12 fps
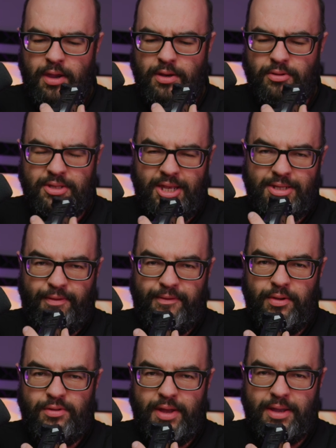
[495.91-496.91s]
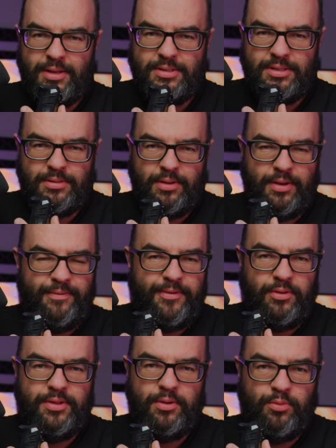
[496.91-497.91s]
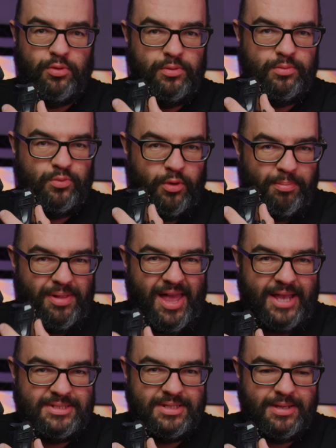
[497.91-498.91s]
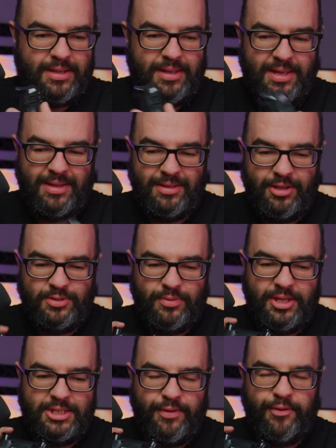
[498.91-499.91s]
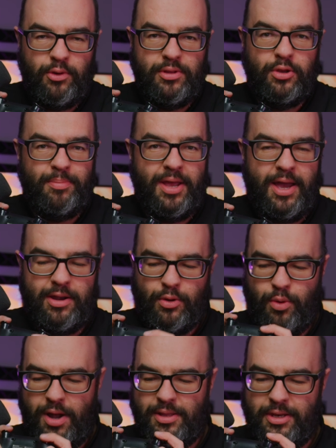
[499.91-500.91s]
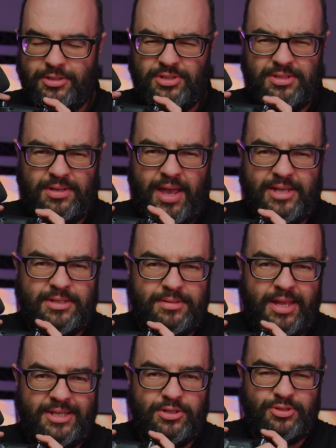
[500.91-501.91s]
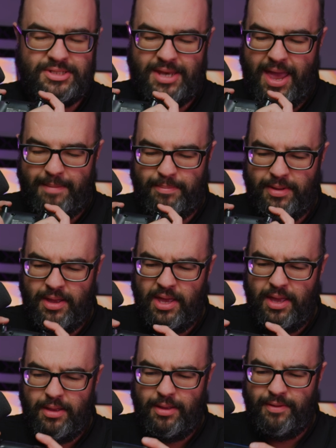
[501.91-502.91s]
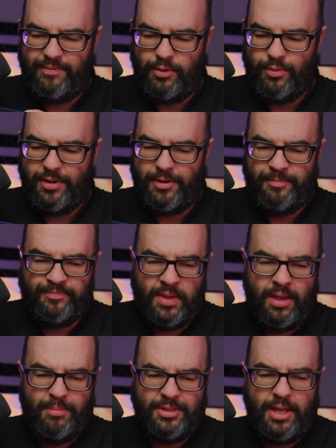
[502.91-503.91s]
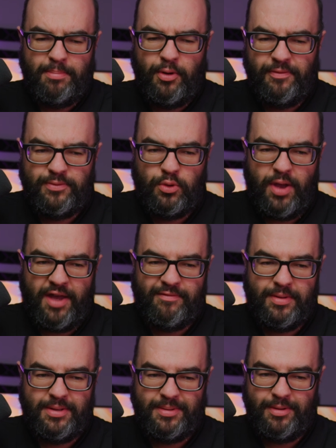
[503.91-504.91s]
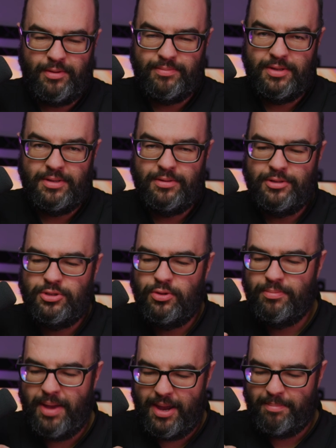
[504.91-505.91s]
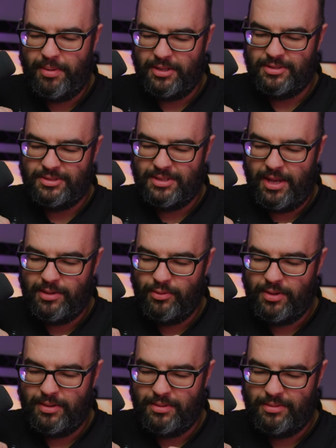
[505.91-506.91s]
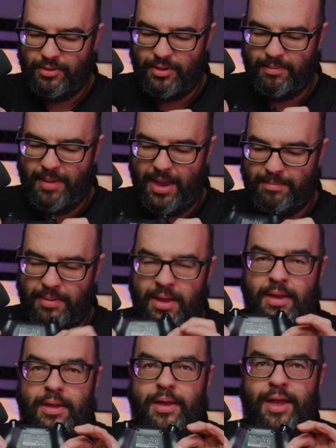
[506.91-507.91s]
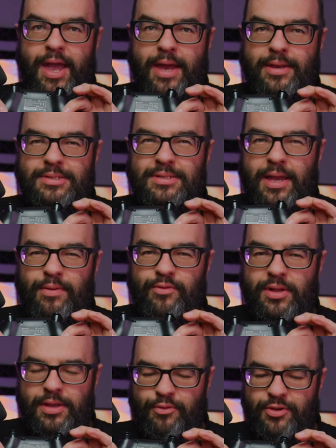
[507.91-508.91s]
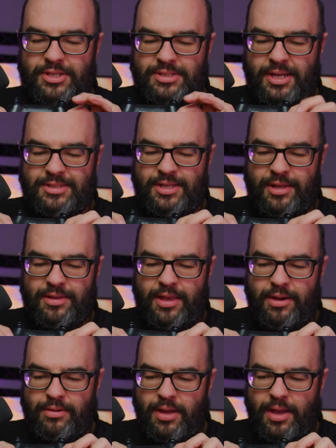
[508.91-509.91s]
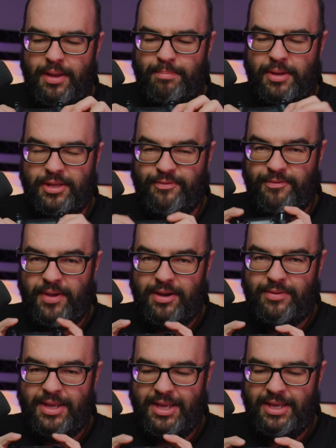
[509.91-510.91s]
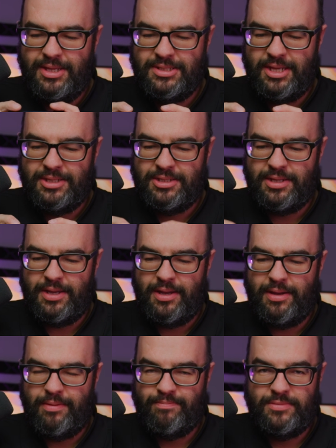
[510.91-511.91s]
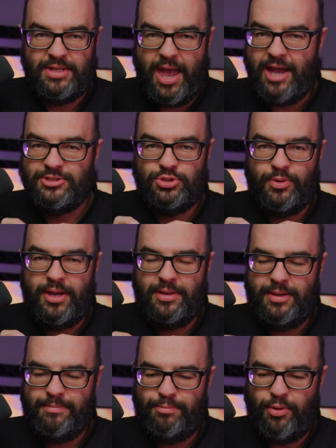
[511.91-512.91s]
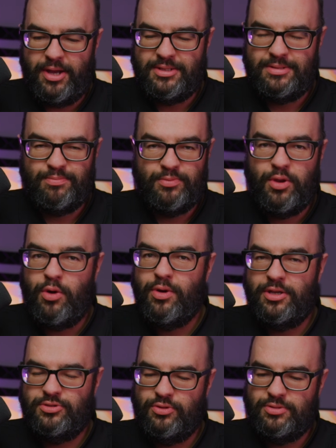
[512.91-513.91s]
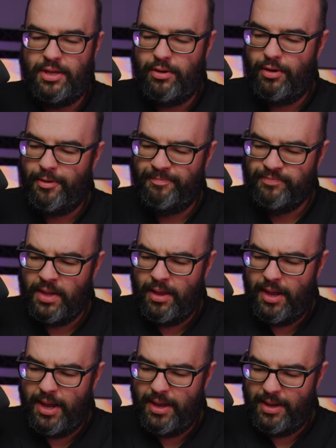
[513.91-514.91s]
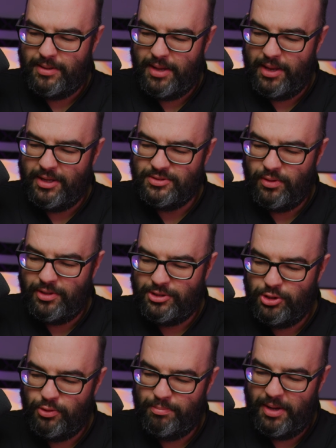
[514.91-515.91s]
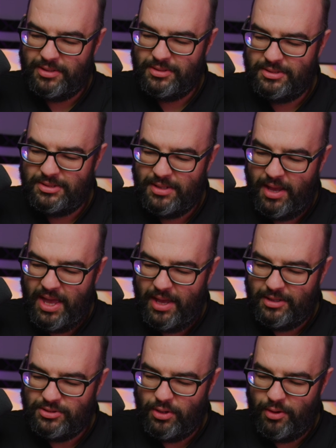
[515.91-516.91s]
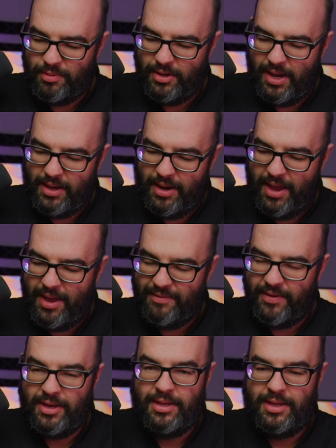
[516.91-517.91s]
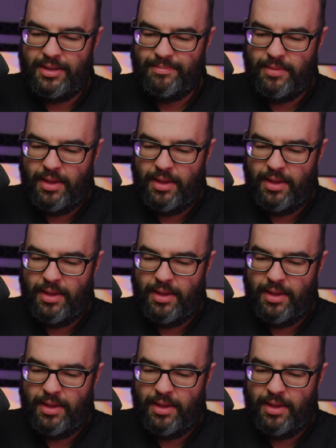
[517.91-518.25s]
these feel like you can feel they're more plastic. This one does feel a little bit higher quality. Just it has a nicer snap, if you will. But they both do have, the two back buttons that you can map, and it's like really recessed in there. But it's very easy to actuate and press. No issues at all. And it is only two buttons, so you're not going to have any